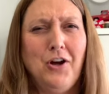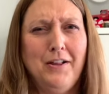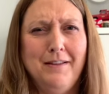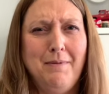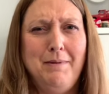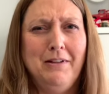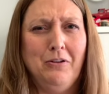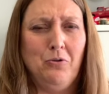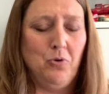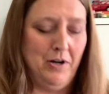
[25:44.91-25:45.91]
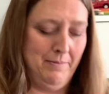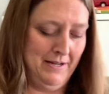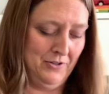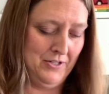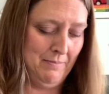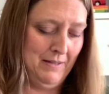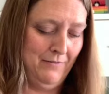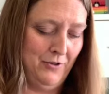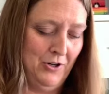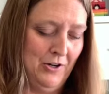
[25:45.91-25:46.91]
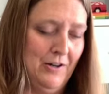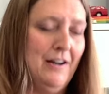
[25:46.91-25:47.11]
call it maybe a little ornament or something for her.